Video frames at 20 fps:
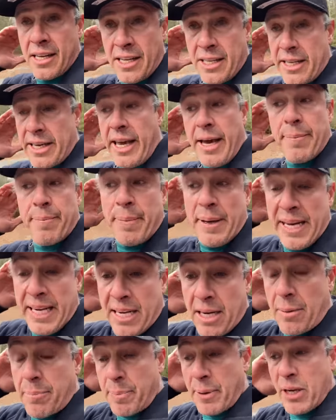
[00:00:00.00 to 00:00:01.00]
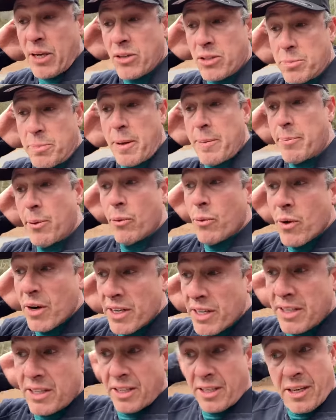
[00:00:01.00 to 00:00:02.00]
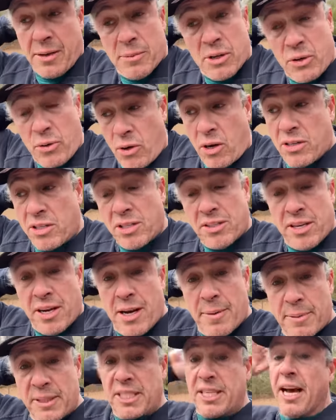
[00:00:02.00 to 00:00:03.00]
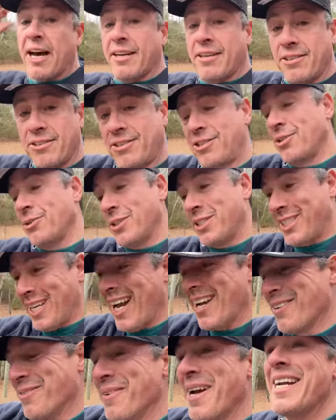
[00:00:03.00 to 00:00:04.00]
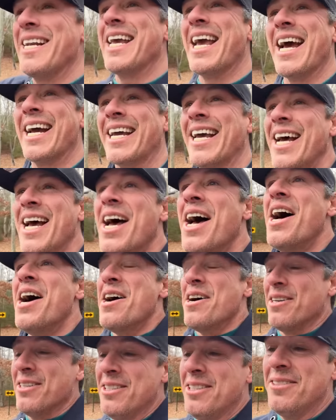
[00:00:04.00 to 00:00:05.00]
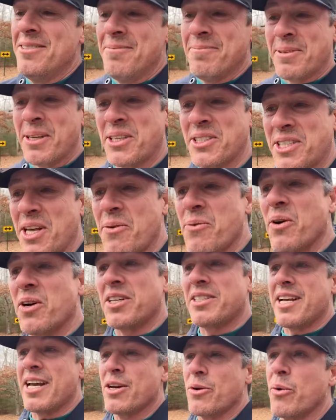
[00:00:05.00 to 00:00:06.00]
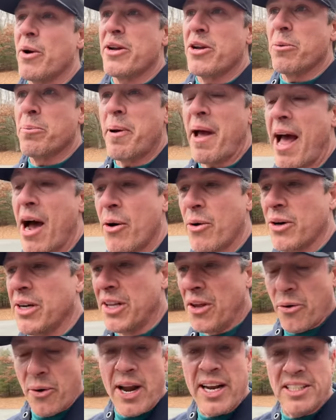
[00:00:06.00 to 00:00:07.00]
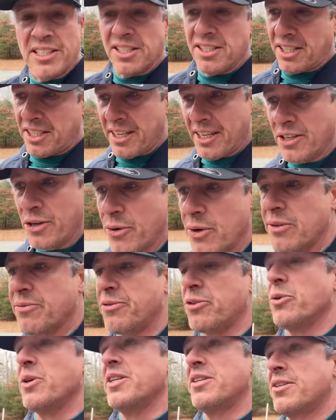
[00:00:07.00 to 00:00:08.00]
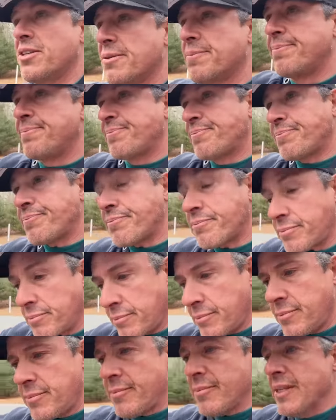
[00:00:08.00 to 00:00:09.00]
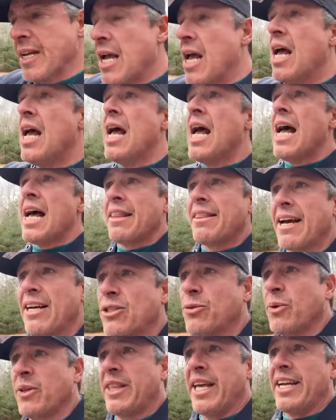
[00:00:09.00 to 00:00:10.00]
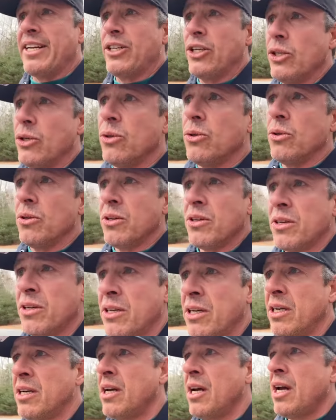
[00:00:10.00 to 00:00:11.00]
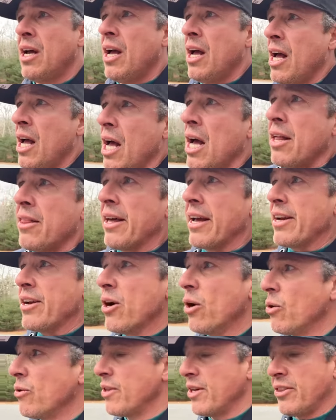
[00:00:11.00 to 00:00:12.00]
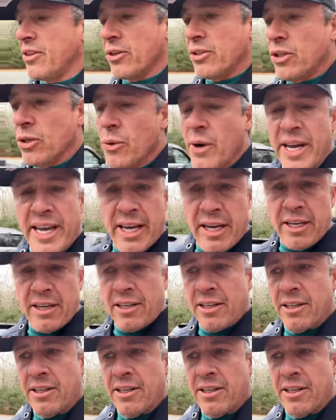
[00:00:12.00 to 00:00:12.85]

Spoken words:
you get beat up because people want you to come across as a homicidal, suicidal maniac. Because they want to take away your power and your agency and your influence. That's what they do. They know that they're doing it.